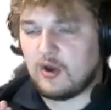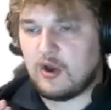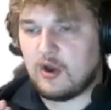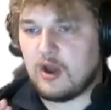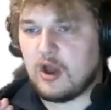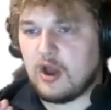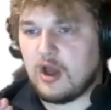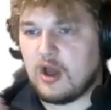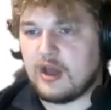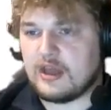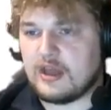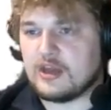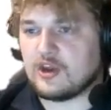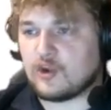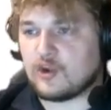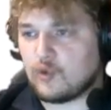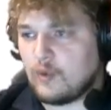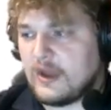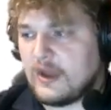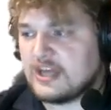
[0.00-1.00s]

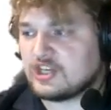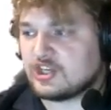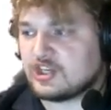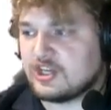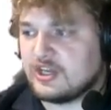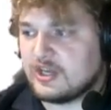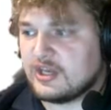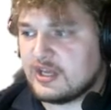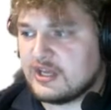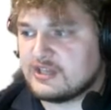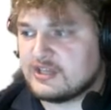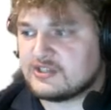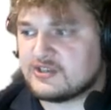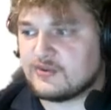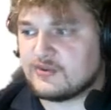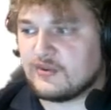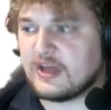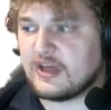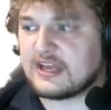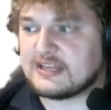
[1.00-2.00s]
integration into
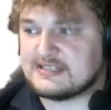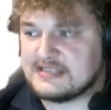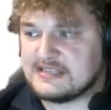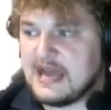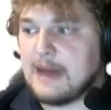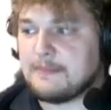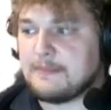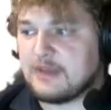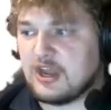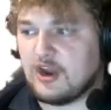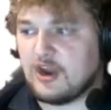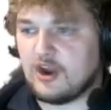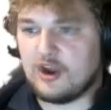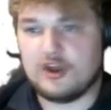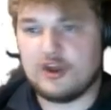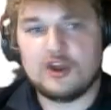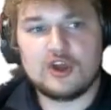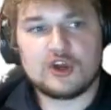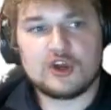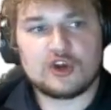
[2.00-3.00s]
like a Zapier
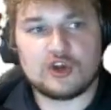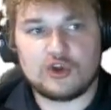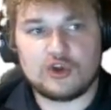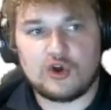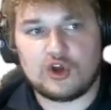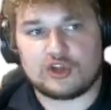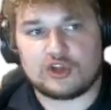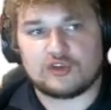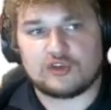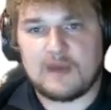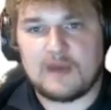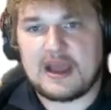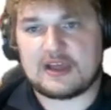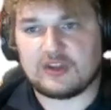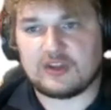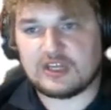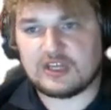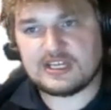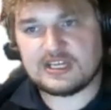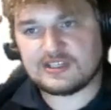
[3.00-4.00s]
could hook
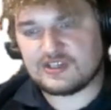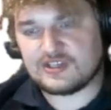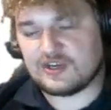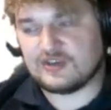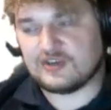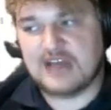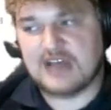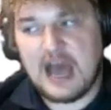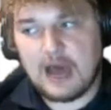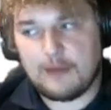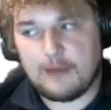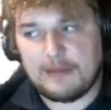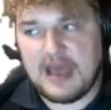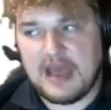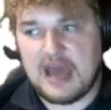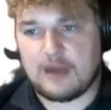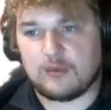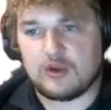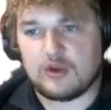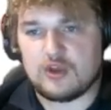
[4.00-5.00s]
directly into your Dialpad
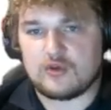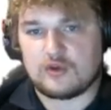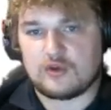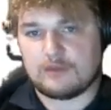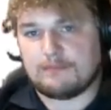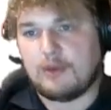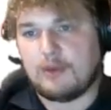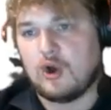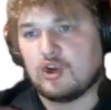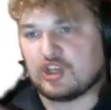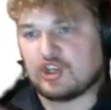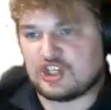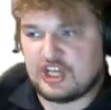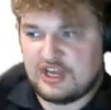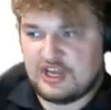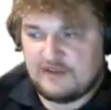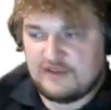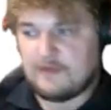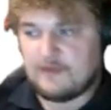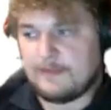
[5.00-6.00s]
where you could push
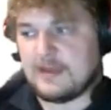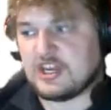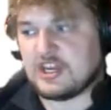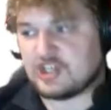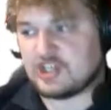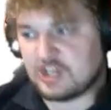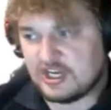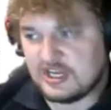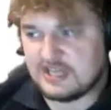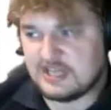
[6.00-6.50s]
information into